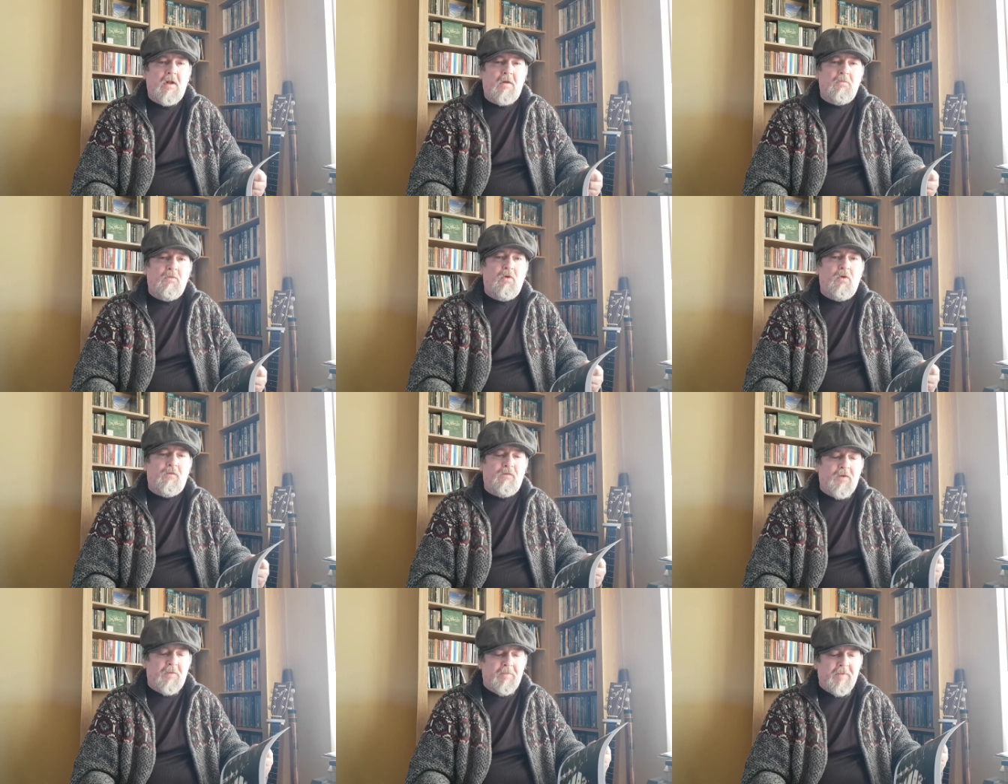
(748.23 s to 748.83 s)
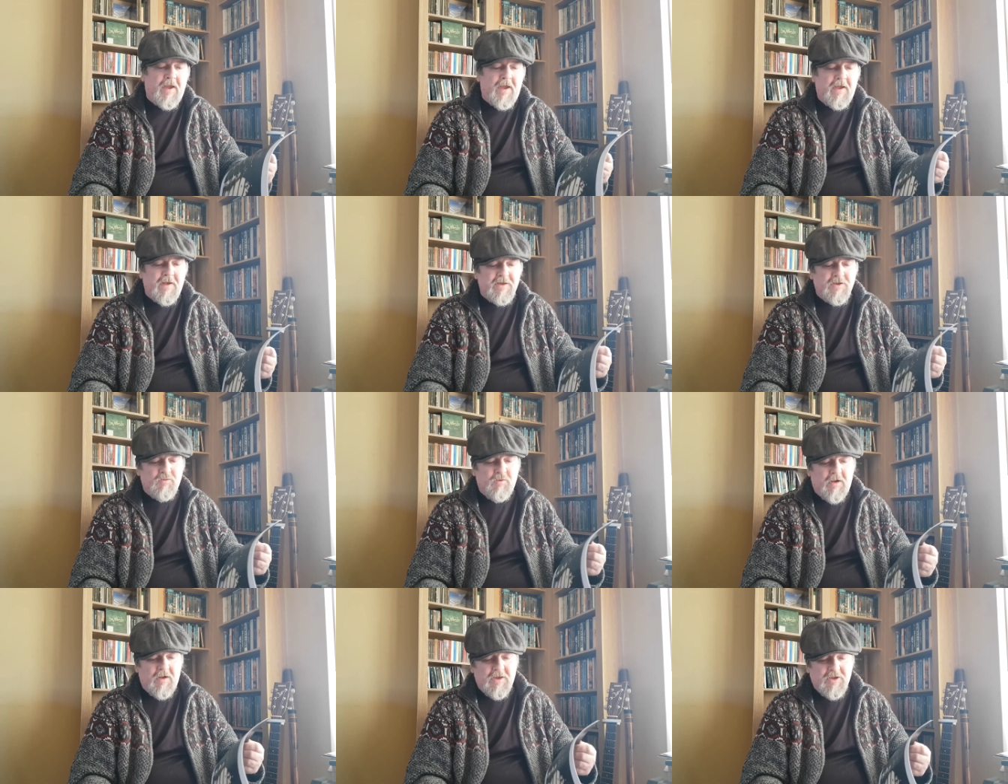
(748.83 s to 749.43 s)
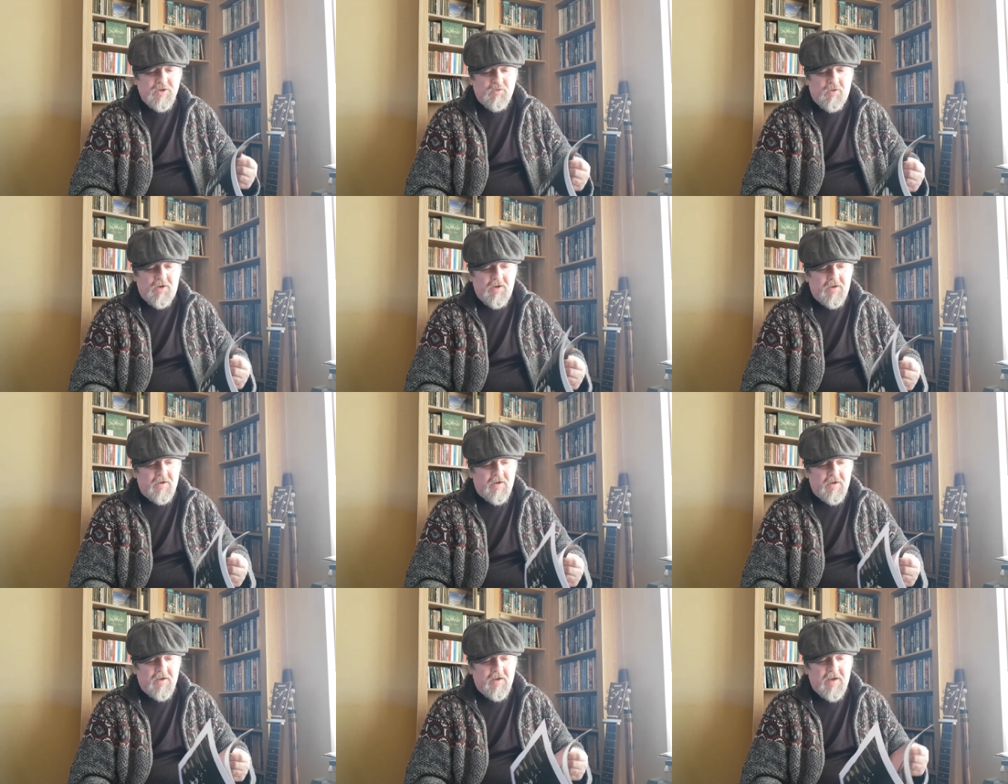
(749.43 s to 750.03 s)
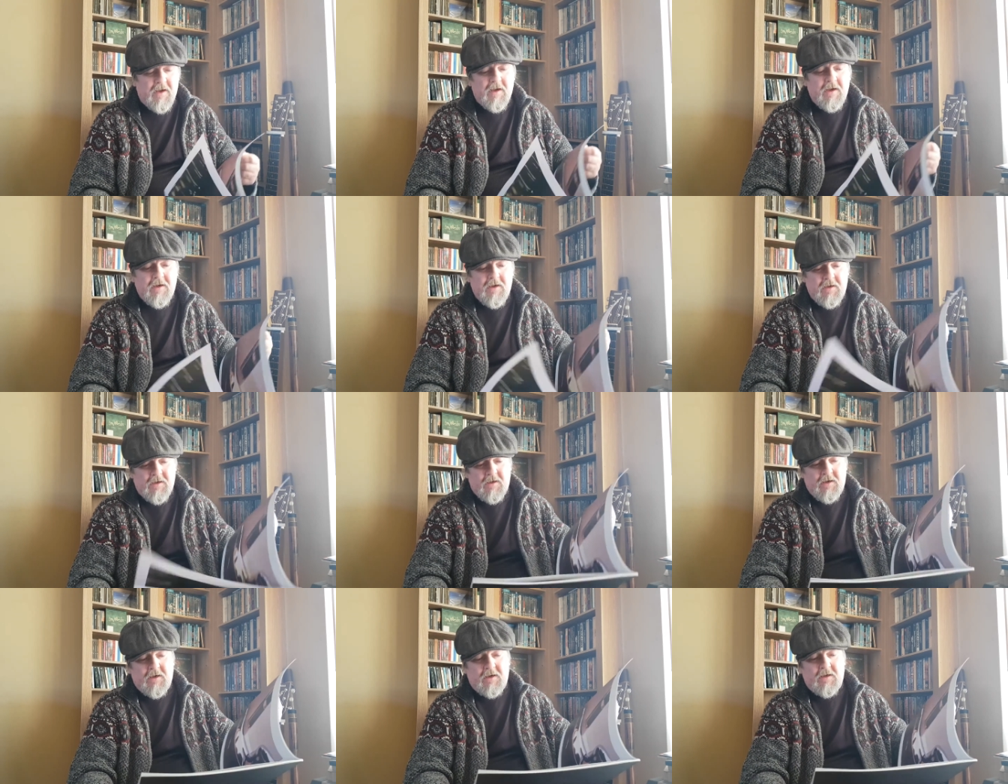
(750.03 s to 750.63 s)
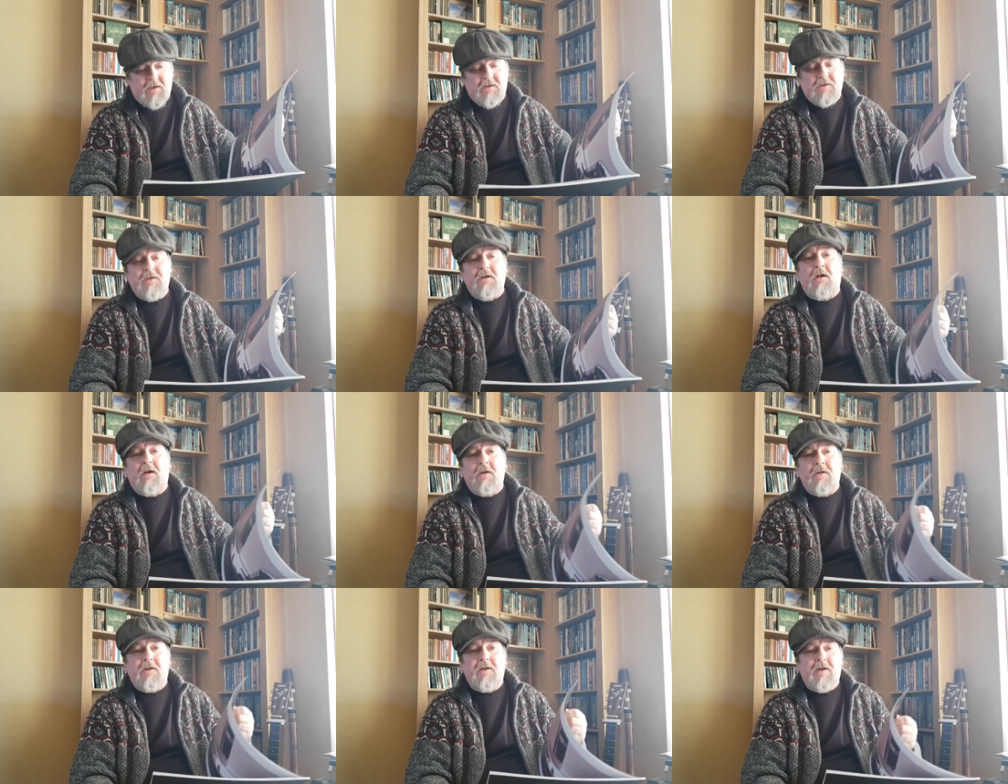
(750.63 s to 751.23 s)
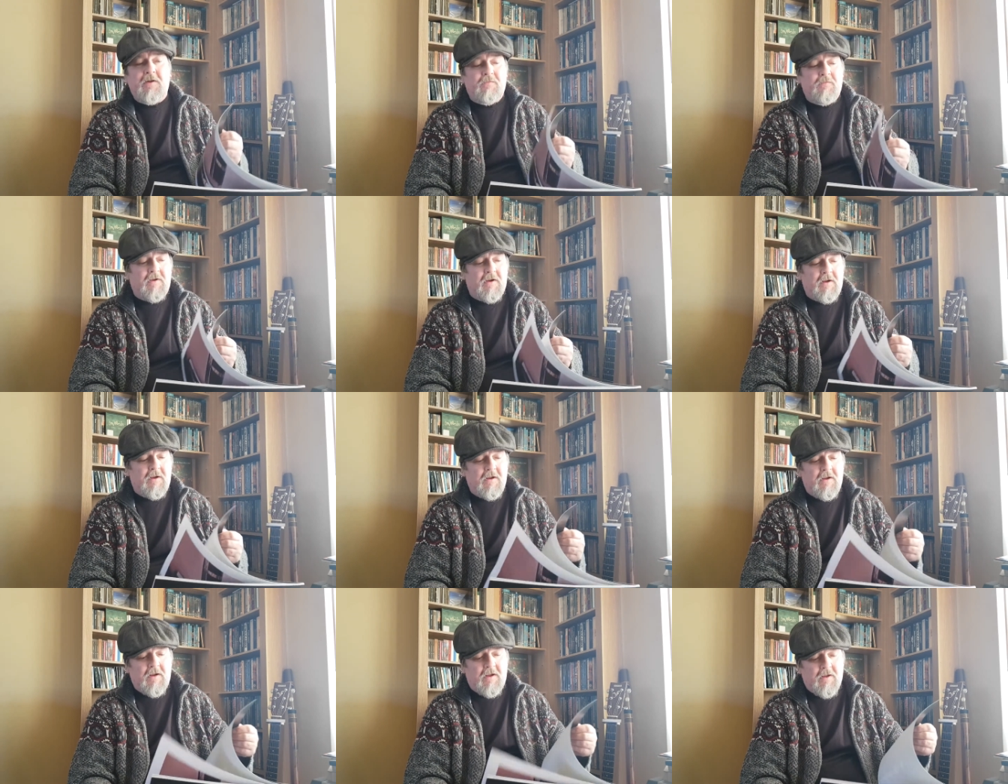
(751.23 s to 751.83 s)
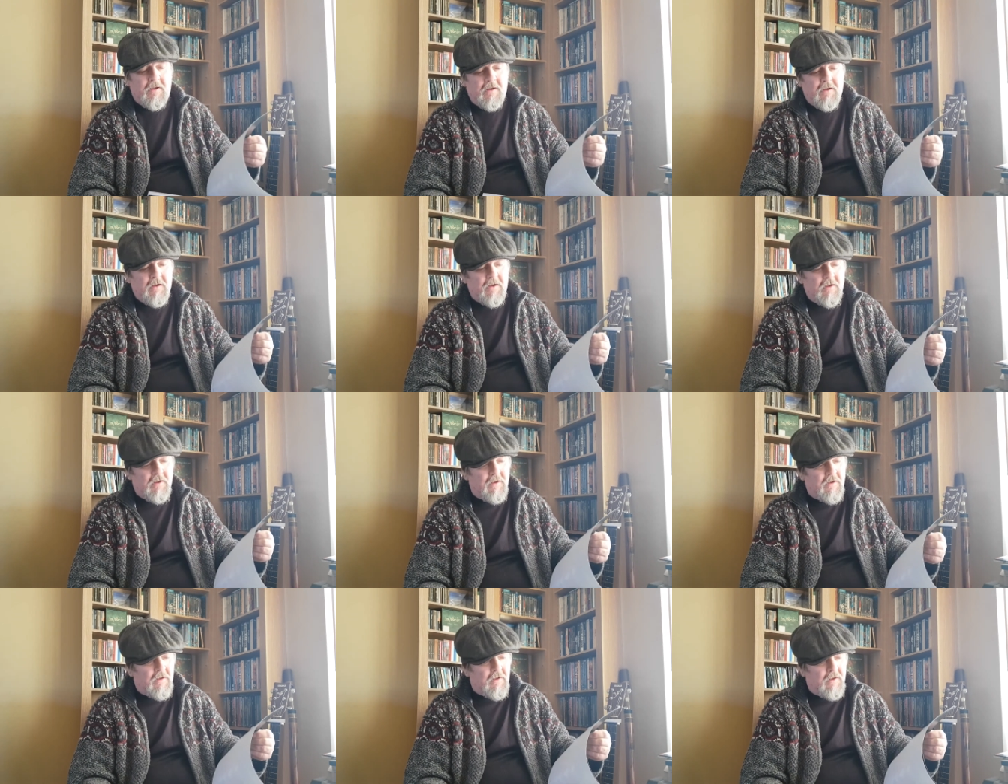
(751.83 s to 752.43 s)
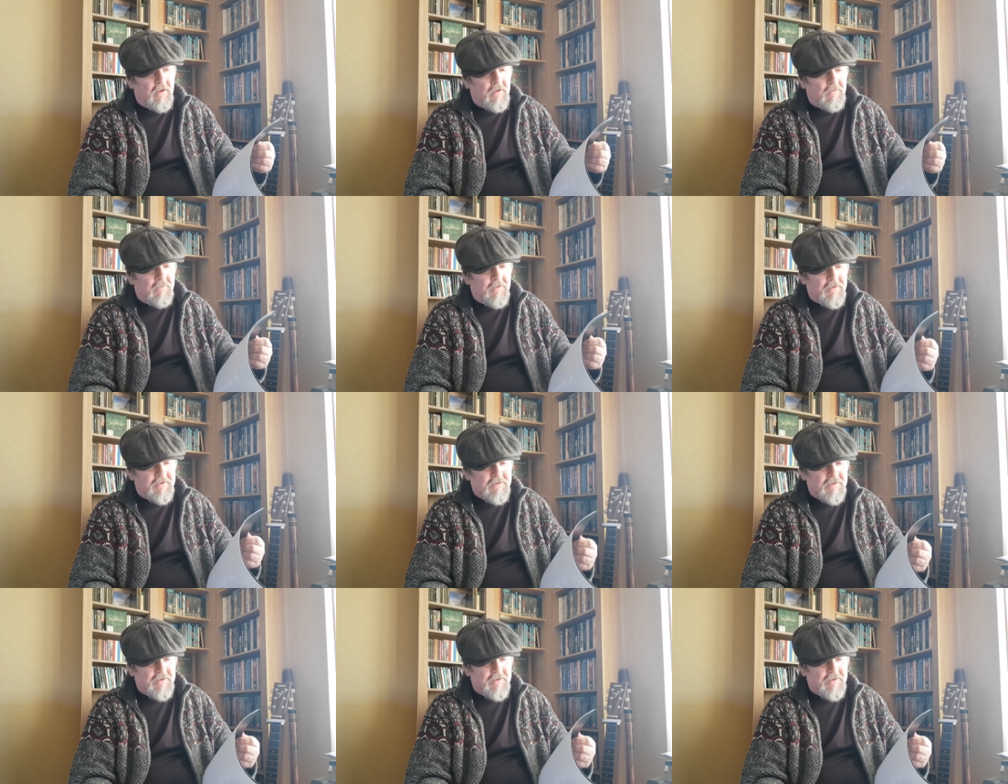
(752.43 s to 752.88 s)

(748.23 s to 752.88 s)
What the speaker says: more from that as well as what you're gonna get inside this thing here. But